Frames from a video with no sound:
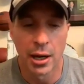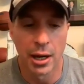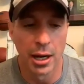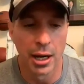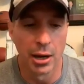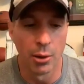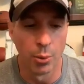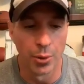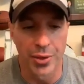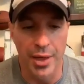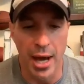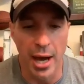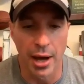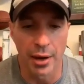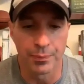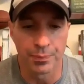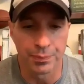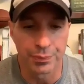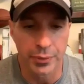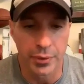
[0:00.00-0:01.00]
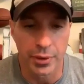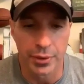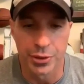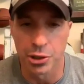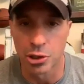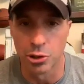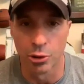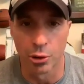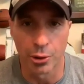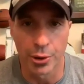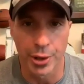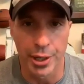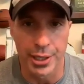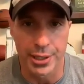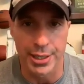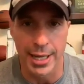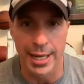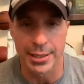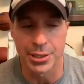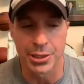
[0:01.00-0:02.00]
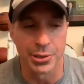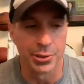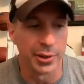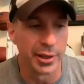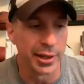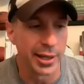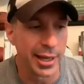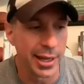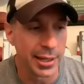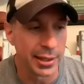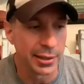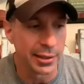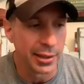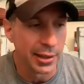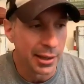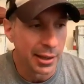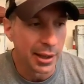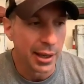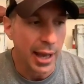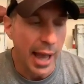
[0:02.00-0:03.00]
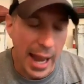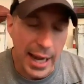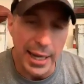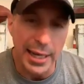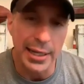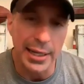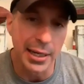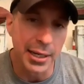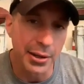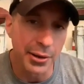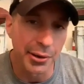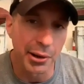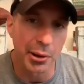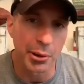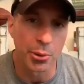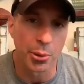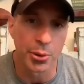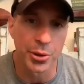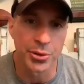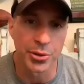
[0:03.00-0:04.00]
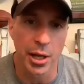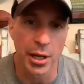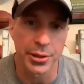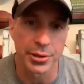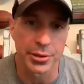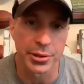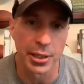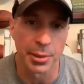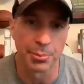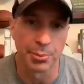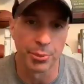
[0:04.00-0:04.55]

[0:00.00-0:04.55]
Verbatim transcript: uh, without the glory attached to it. And I got into the hardcore drug stuff.